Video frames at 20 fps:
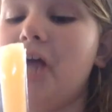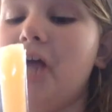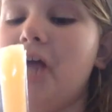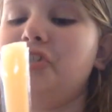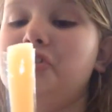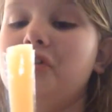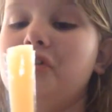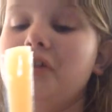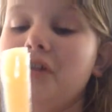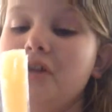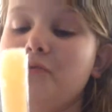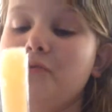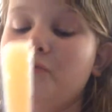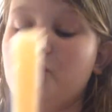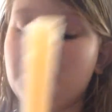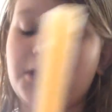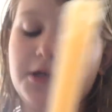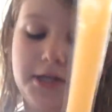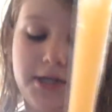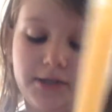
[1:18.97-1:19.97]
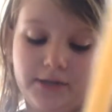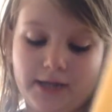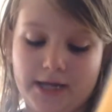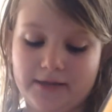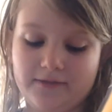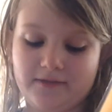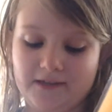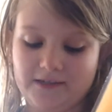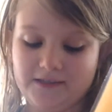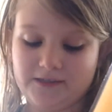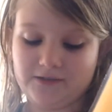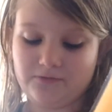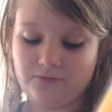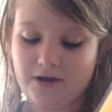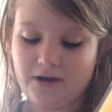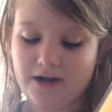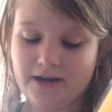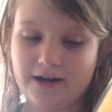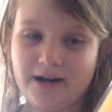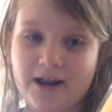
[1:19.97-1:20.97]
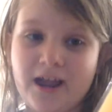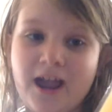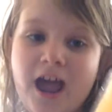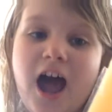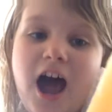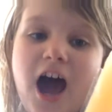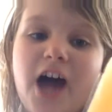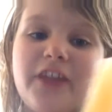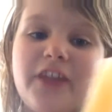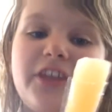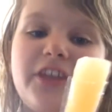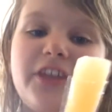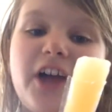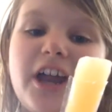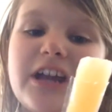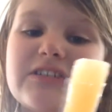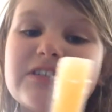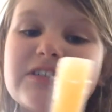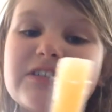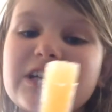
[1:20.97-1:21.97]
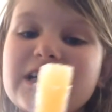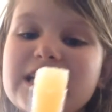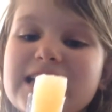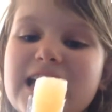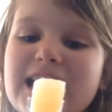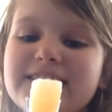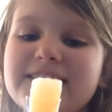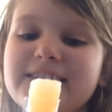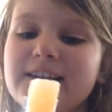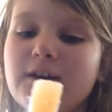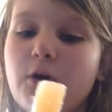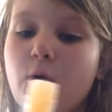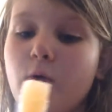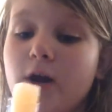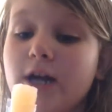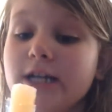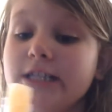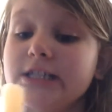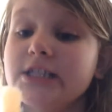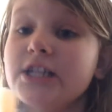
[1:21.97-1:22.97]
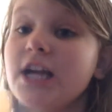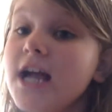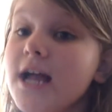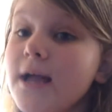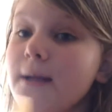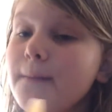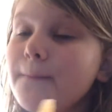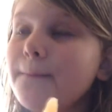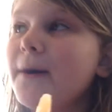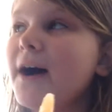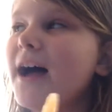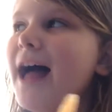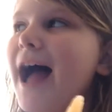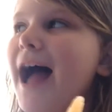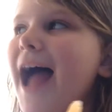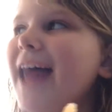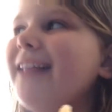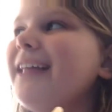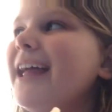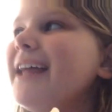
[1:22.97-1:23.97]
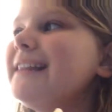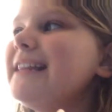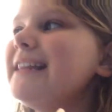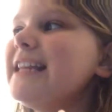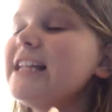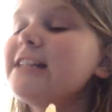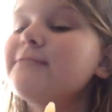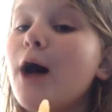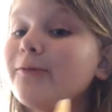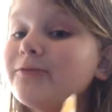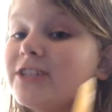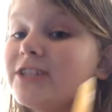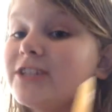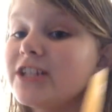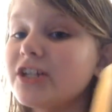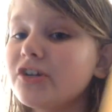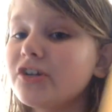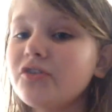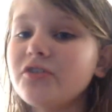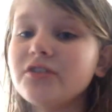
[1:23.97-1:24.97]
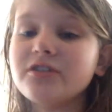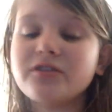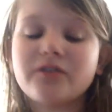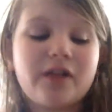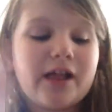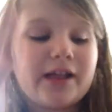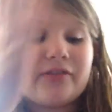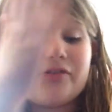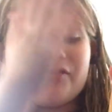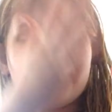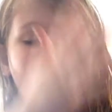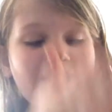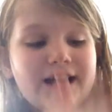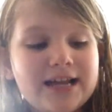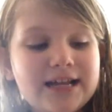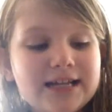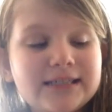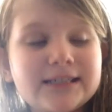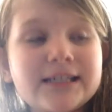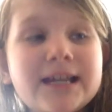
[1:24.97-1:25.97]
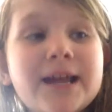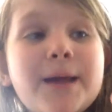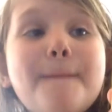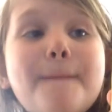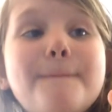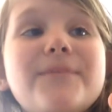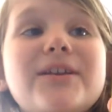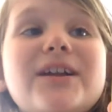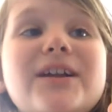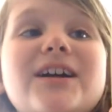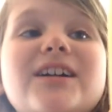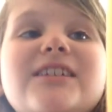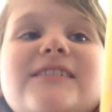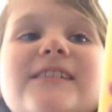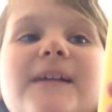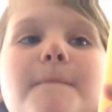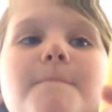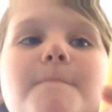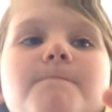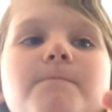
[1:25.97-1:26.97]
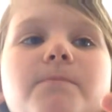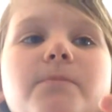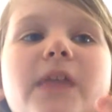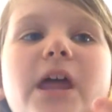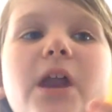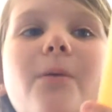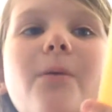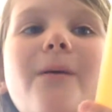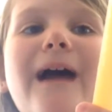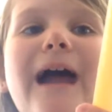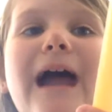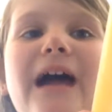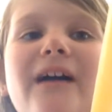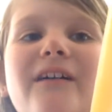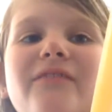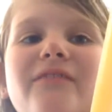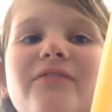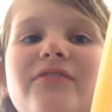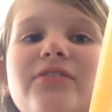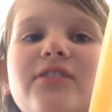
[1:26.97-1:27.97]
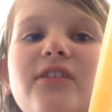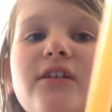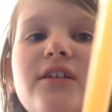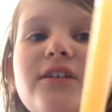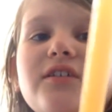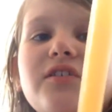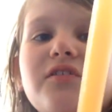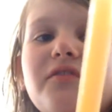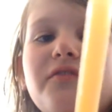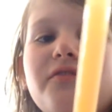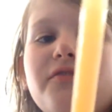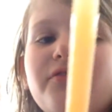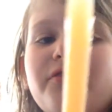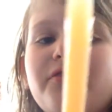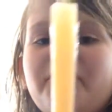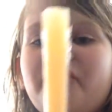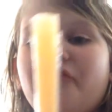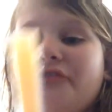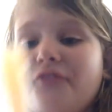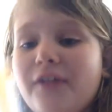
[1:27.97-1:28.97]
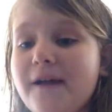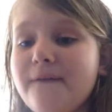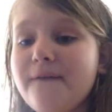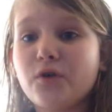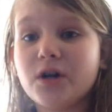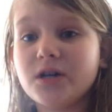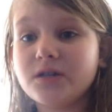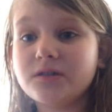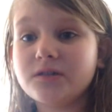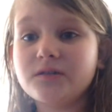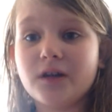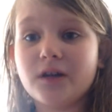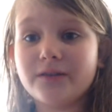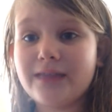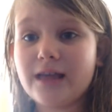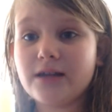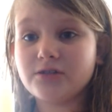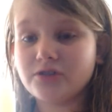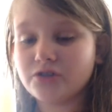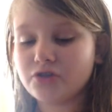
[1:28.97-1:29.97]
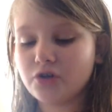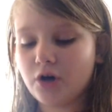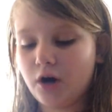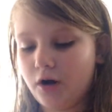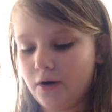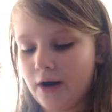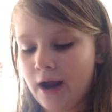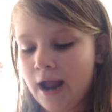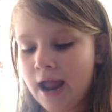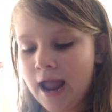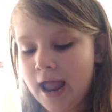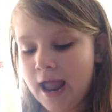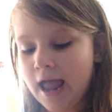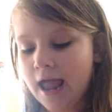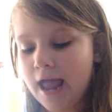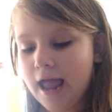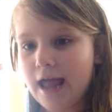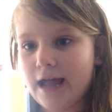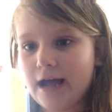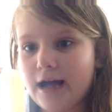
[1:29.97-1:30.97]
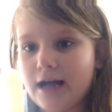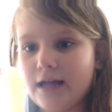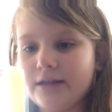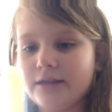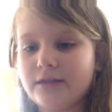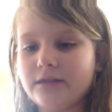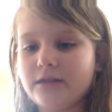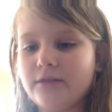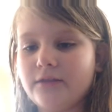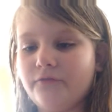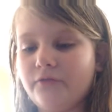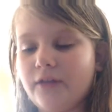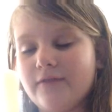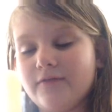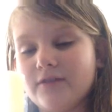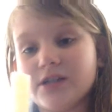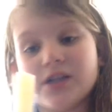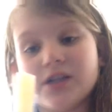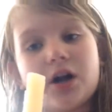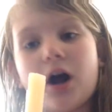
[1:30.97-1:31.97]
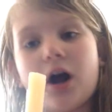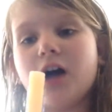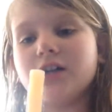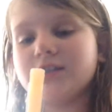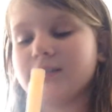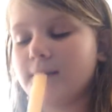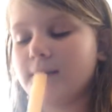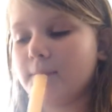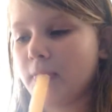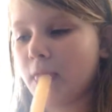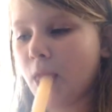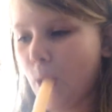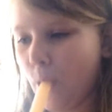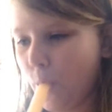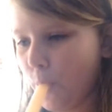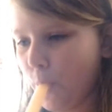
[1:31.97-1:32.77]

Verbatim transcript: Actually really like this one. I thought it was gonna taste like orange, but I like these popsicles like these because they don't have the the flavor is not that strong, and the flavors are awesome.